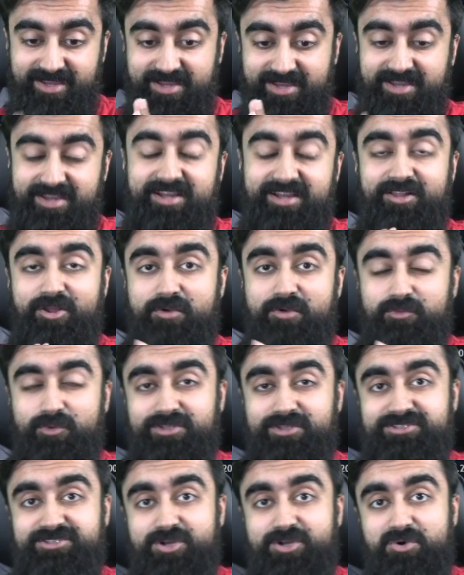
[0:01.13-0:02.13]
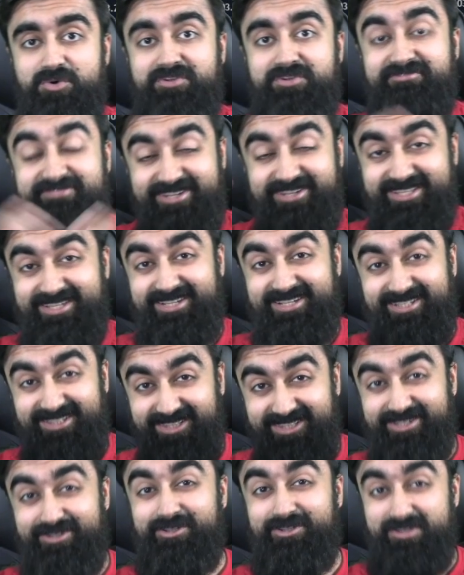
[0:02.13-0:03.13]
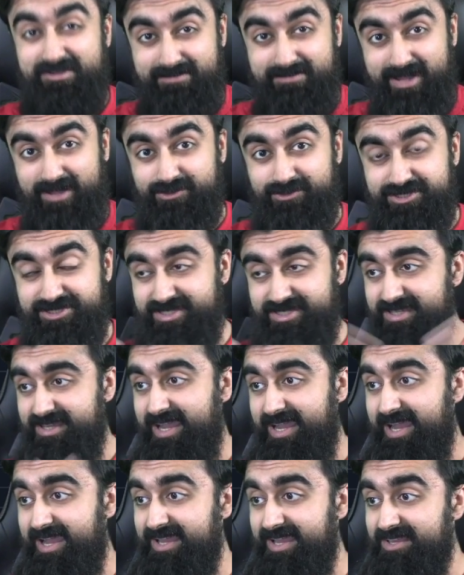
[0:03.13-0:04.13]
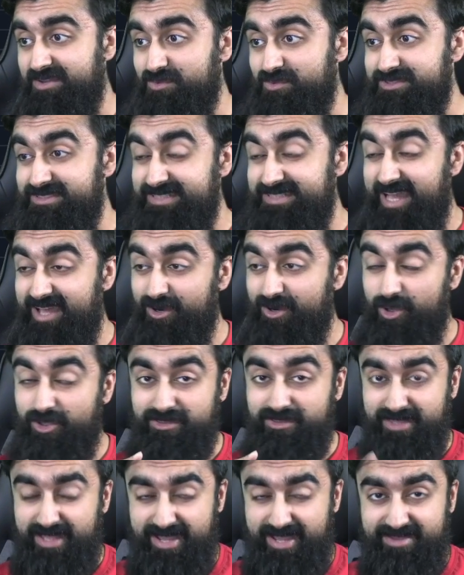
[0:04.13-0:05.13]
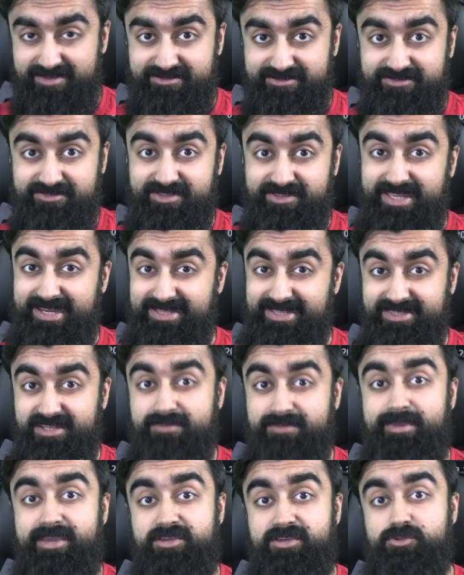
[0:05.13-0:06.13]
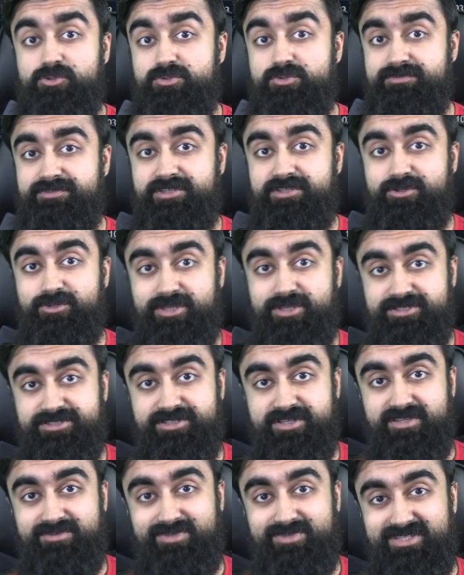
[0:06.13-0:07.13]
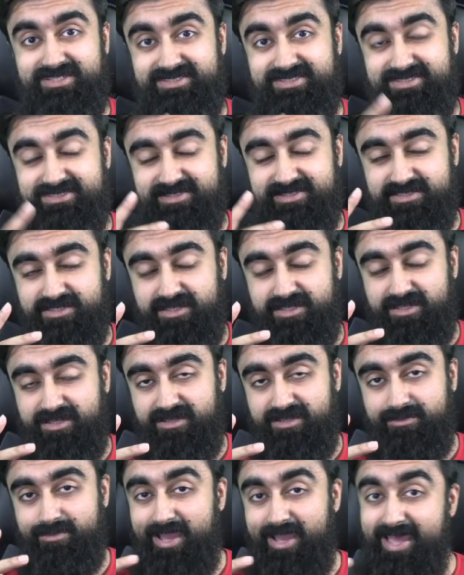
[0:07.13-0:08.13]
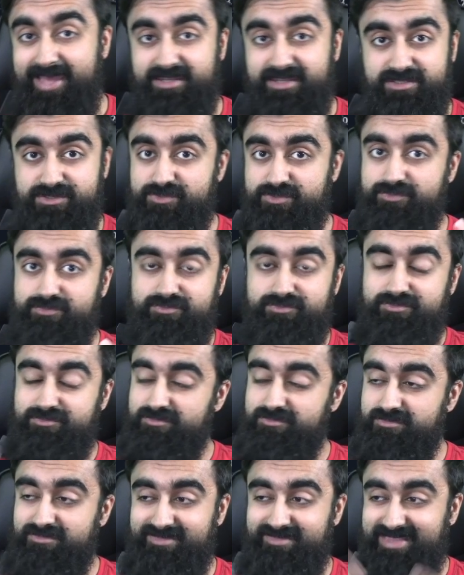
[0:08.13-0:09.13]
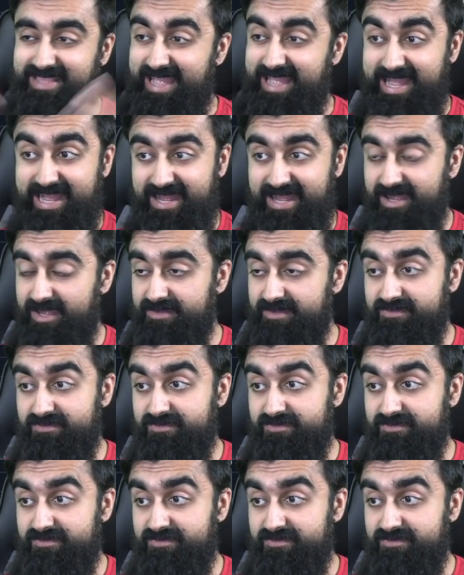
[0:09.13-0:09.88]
Hello everyone. So Nvidia clearly bounced. I was not on live and I didn't make a YouTube video yesterday because my head is I